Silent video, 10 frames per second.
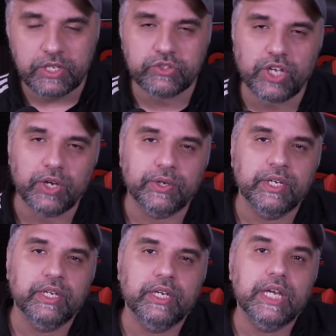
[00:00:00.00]
So
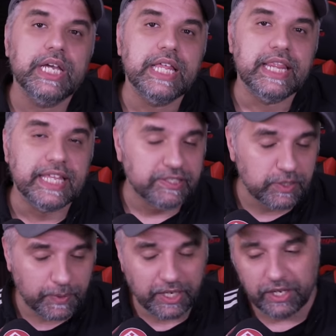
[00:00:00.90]
this
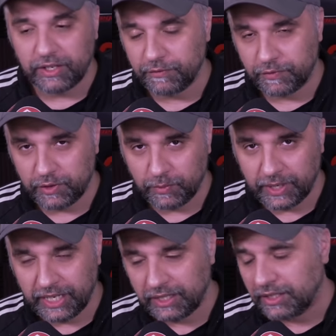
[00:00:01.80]
has been going on for a
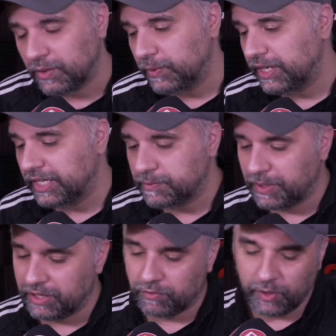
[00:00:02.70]
while. We know there's
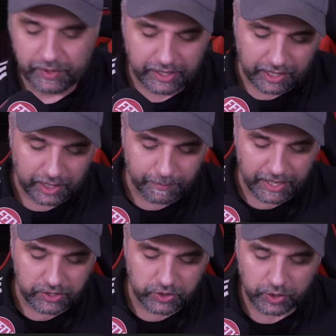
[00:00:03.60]
been the rowing club
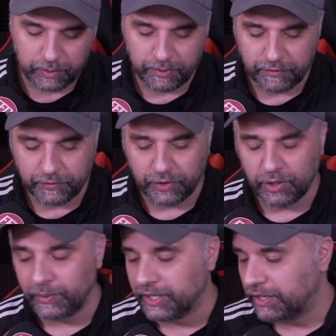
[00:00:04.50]
issue
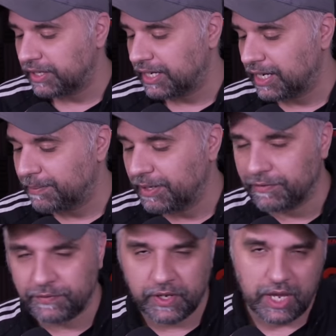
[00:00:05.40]
before. We know the club
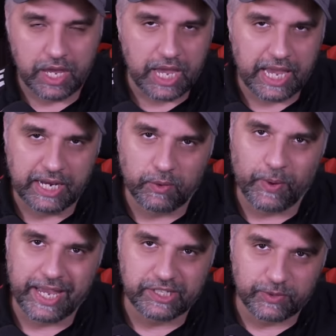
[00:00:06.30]
have, in a
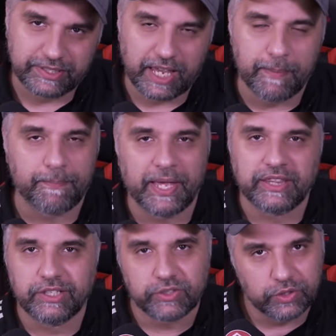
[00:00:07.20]
way, should we say,
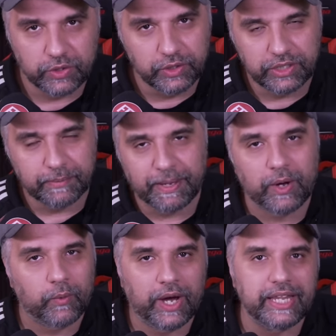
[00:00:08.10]
bent the truth
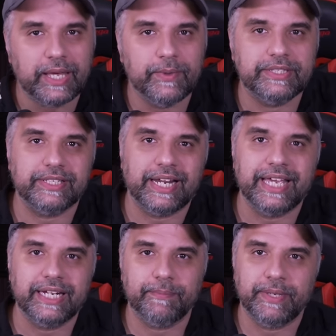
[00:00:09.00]
about why they were
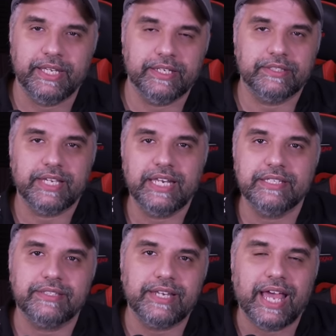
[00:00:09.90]
delaying the Peter Taylor
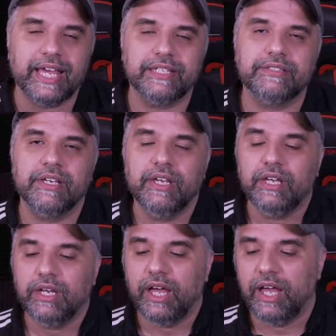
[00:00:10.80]
stand.
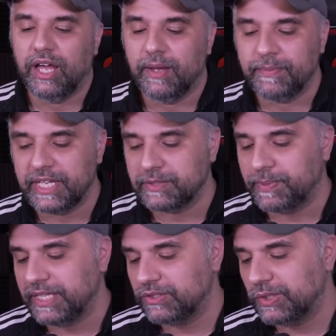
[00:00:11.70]
There's been